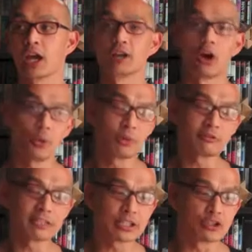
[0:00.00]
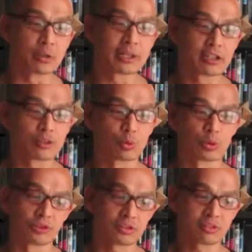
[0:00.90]
And all we're really doing is
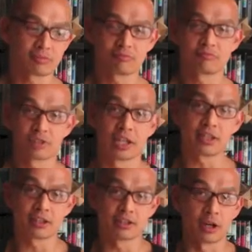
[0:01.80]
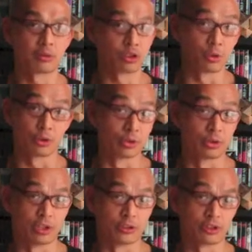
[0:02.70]
we're just taking the time to do our due
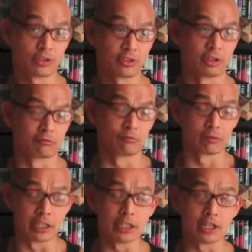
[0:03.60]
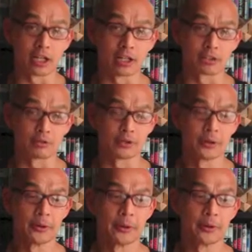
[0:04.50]
diligence and really kind of,
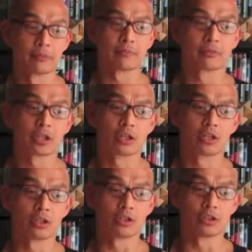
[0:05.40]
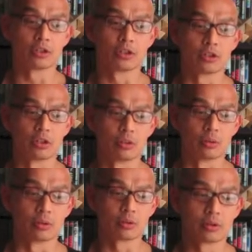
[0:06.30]
you
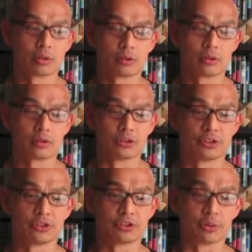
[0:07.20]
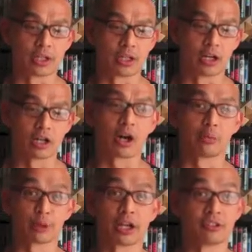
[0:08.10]
know, doing a
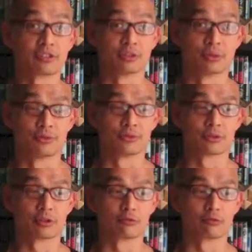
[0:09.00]
comprehensive